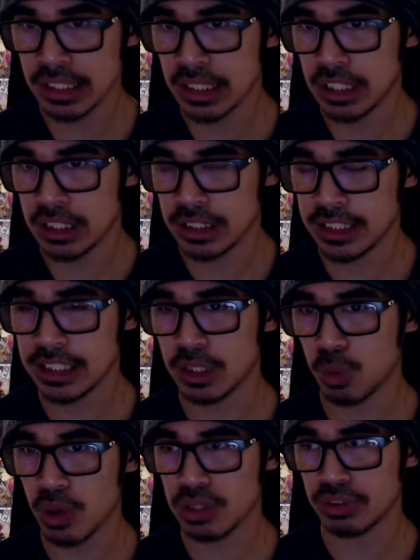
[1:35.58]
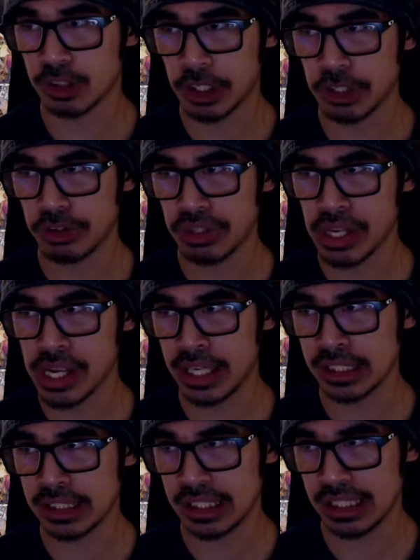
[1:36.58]
Season 1 of Stranger
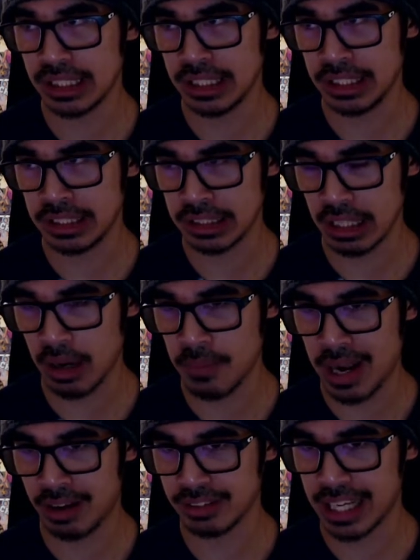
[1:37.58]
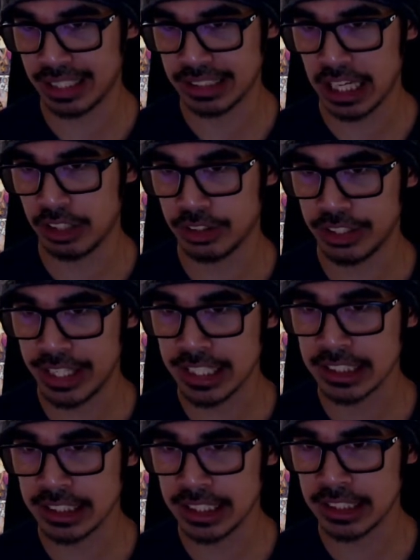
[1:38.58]
Things is about, like, childhood
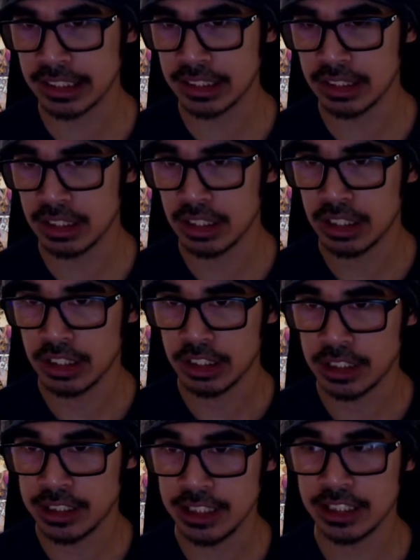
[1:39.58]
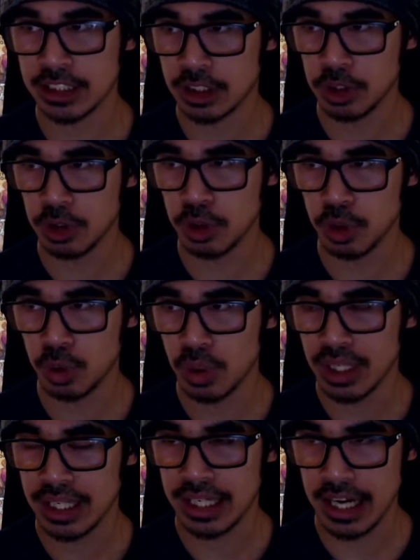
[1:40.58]
innocence. Season 2
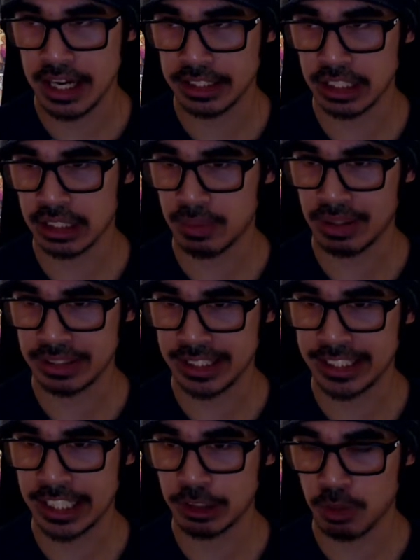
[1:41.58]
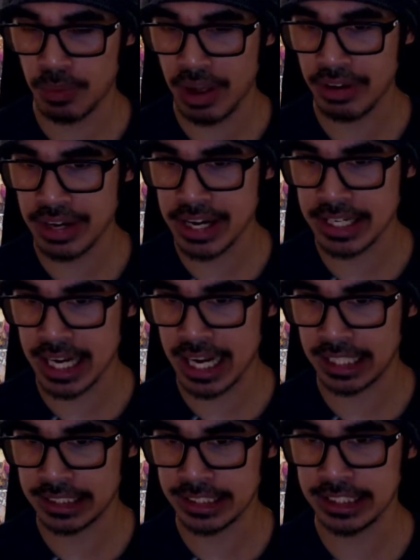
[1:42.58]
is all about teenage rebellion.
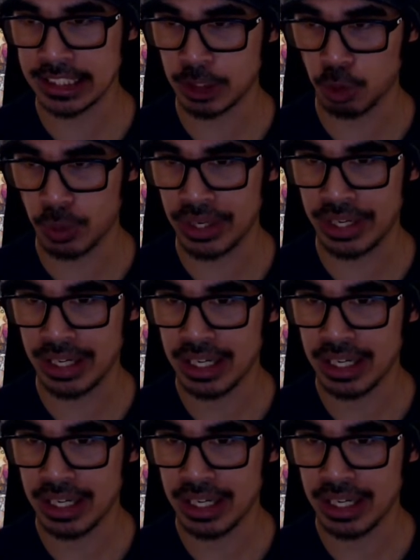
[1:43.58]
And Season 3